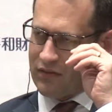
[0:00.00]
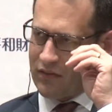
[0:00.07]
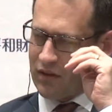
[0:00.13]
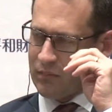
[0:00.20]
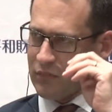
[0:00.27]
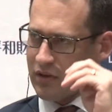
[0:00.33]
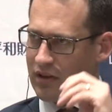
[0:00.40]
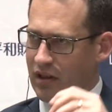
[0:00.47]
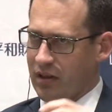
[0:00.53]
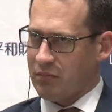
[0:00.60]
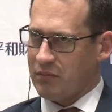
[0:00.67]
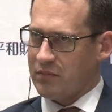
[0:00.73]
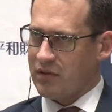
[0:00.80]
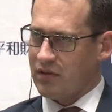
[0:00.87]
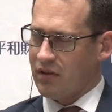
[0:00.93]
is far more
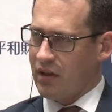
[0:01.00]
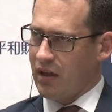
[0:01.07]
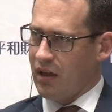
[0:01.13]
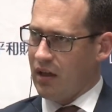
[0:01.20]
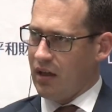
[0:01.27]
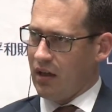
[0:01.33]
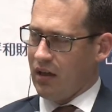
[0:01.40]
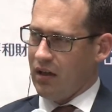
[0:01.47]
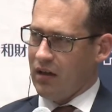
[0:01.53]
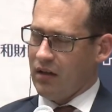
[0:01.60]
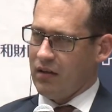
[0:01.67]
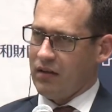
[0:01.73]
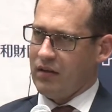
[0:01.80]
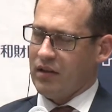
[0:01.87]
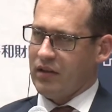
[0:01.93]
capable
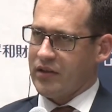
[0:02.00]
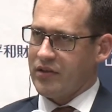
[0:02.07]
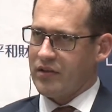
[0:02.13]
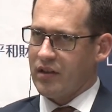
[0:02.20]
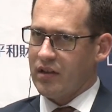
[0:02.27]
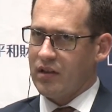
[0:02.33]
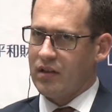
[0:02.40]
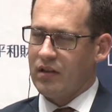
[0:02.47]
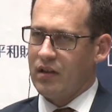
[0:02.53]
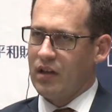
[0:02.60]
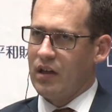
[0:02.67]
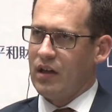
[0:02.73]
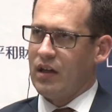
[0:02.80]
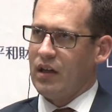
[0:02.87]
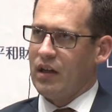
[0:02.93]
uh, than Australia.
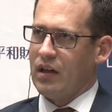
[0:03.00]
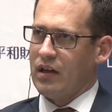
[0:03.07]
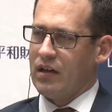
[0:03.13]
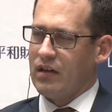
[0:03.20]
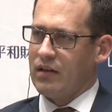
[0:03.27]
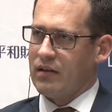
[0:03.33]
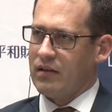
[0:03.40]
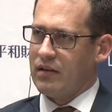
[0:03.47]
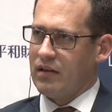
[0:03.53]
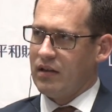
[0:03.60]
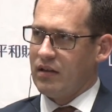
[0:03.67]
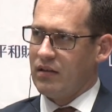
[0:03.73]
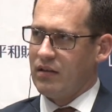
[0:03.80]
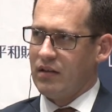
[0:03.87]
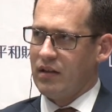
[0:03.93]
Uh,
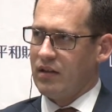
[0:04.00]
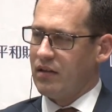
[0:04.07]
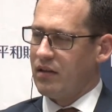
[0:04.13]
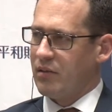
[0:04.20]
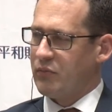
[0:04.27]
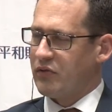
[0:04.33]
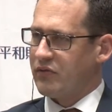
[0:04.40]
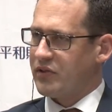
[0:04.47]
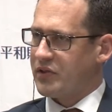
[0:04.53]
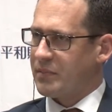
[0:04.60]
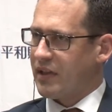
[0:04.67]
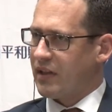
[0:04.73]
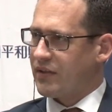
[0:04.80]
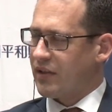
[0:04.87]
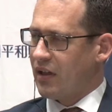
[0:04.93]
in, in a number of
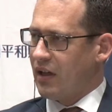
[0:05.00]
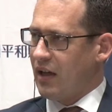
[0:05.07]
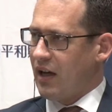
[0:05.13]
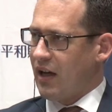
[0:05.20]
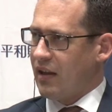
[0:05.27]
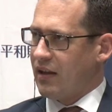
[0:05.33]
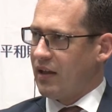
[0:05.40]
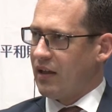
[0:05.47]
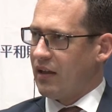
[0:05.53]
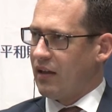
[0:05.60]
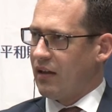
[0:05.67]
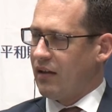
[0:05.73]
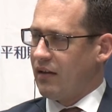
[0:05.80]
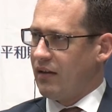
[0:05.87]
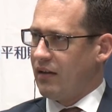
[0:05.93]
respects. I think,
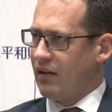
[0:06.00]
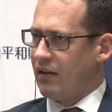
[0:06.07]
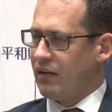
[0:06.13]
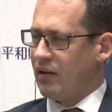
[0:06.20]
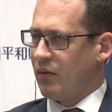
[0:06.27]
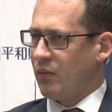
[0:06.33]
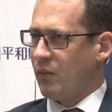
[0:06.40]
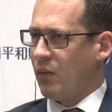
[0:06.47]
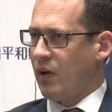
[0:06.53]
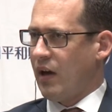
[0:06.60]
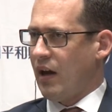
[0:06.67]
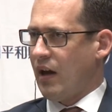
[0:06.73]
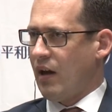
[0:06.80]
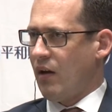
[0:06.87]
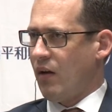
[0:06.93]
you know,
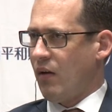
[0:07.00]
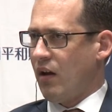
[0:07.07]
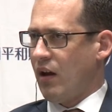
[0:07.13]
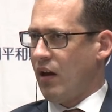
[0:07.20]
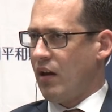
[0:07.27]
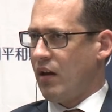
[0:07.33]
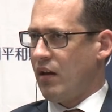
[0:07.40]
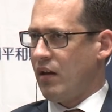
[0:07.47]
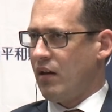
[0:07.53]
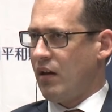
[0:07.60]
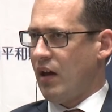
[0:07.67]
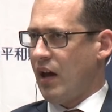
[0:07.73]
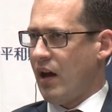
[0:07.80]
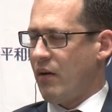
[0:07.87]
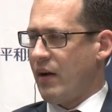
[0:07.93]

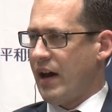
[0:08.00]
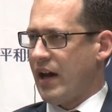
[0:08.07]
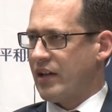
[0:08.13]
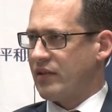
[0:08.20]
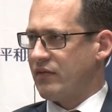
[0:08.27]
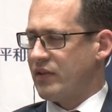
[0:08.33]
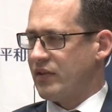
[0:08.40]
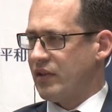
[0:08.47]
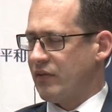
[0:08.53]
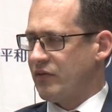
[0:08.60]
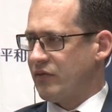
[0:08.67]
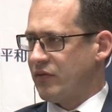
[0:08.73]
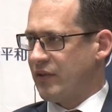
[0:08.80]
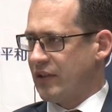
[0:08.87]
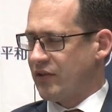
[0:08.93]
how active the
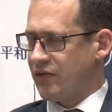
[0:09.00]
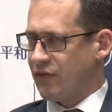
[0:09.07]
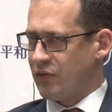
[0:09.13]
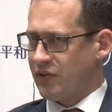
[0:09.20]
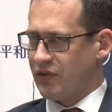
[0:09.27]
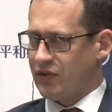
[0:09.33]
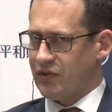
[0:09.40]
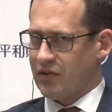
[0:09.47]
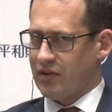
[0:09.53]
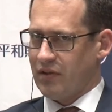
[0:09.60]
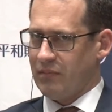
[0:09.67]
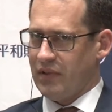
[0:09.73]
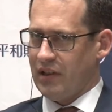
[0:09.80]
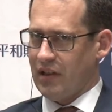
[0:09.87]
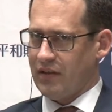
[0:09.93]
self-defense forces are
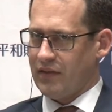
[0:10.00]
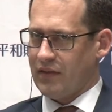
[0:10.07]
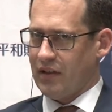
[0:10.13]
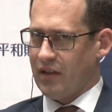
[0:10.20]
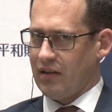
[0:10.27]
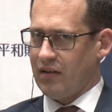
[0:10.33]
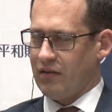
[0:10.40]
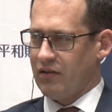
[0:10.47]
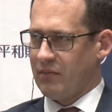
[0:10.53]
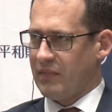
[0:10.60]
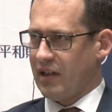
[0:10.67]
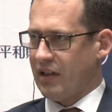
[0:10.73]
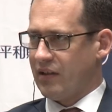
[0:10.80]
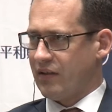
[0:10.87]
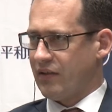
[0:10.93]
going to be outside the
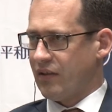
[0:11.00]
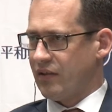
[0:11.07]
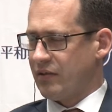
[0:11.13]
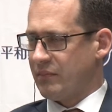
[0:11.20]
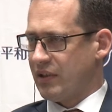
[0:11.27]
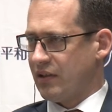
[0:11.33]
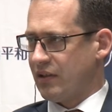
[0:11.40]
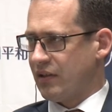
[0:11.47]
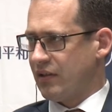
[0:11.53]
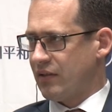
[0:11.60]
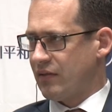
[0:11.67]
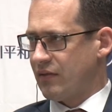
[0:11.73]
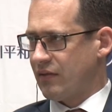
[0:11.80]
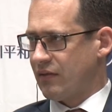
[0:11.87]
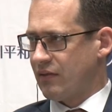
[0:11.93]
home islands ultimately
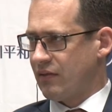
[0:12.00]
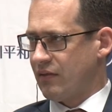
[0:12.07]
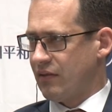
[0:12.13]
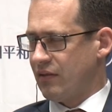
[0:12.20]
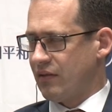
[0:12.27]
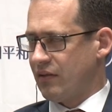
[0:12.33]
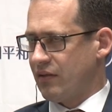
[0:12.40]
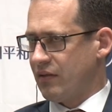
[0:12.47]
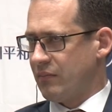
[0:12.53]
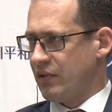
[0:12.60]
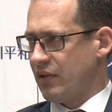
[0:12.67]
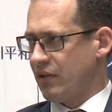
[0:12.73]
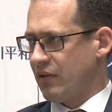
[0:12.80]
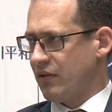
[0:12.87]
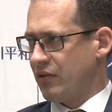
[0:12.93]
is going to
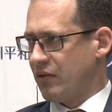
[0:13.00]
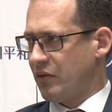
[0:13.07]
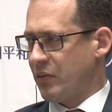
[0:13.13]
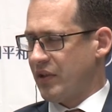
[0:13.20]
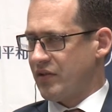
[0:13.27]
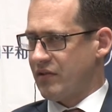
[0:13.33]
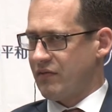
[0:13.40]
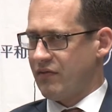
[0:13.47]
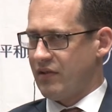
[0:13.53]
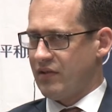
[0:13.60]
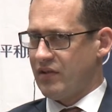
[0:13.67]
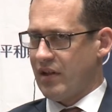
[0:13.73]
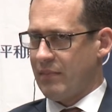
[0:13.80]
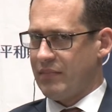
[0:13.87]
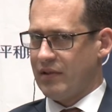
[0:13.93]
be a question for
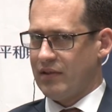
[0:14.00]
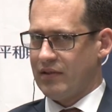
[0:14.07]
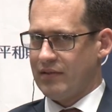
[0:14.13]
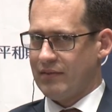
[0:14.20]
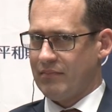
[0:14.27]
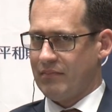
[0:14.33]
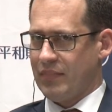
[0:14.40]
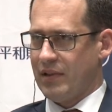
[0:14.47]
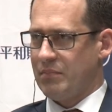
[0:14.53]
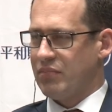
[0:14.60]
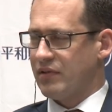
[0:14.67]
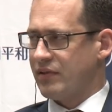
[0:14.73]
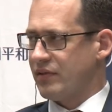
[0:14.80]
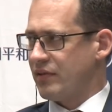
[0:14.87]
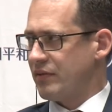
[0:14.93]
the Japanese
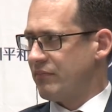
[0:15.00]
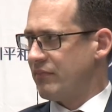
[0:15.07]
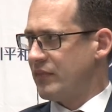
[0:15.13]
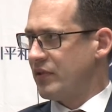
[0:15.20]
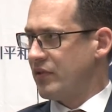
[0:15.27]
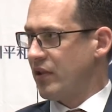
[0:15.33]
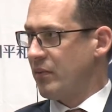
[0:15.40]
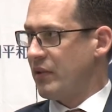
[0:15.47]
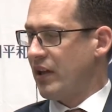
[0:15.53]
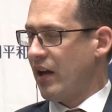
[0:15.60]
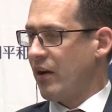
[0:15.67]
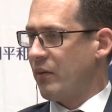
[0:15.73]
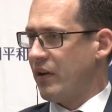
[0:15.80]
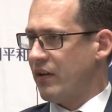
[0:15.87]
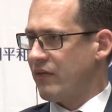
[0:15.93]
people to determine.
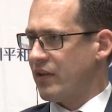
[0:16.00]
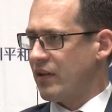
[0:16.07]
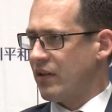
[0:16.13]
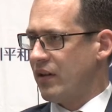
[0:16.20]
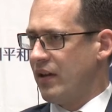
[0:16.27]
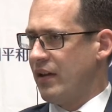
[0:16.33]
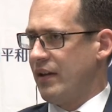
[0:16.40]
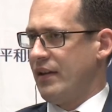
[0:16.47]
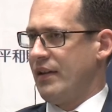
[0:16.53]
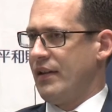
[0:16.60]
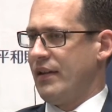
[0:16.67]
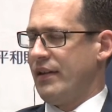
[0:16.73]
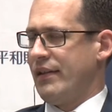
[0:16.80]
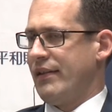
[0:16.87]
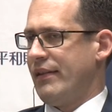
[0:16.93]
However,
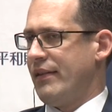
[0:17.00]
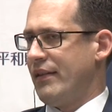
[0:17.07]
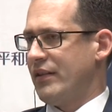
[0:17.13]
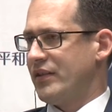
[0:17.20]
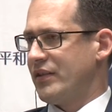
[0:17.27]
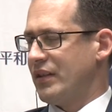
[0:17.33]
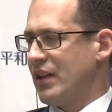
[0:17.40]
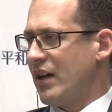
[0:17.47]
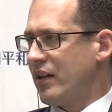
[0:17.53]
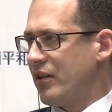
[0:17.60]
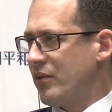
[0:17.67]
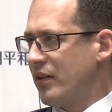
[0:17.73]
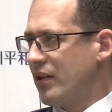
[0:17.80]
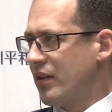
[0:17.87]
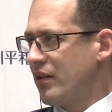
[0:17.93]
there's a lot
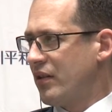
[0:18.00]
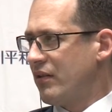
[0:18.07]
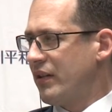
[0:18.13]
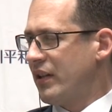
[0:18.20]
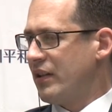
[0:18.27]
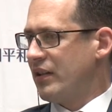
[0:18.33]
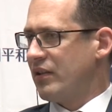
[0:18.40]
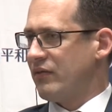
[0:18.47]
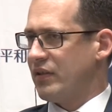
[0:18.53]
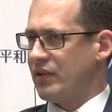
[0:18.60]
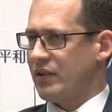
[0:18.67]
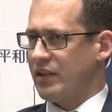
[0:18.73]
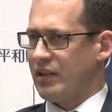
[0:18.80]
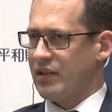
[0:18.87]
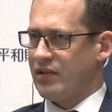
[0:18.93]
going on already. If
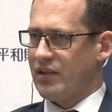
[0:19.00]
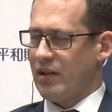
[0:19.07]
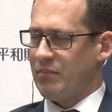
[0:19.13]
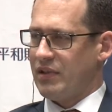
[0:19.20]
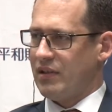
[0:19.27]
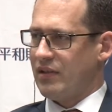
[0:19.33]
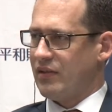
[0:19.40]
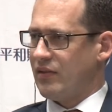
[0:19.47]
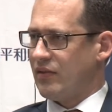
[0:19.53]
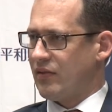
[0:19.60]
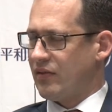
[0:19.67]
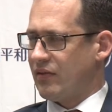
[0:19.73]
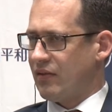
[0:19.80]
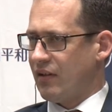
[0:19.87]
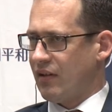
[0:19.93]
you look at
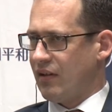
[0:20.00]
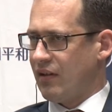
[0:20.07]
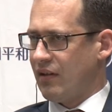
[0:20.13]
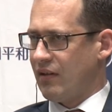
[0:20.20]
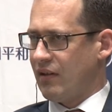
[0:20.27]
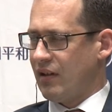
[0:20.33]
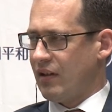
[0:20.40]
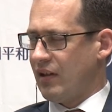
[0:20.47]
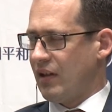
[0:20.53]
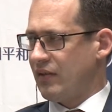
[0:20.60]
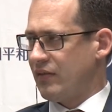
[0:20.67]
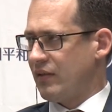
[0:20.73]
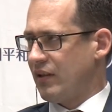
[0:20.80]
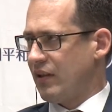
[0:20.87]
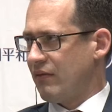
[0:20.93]
Japanese, uh, at
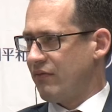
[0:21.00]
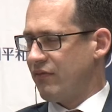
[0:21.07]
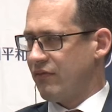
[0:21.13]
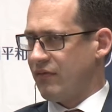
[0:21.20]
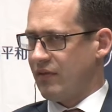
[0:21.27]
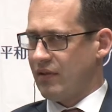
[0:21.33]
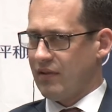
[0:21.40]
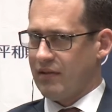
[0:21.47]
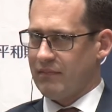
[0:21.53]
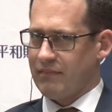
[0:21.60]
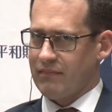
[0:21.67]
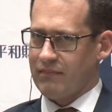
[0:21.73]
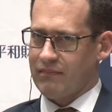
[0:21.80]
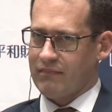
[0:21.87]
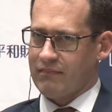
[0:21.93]
S D F um,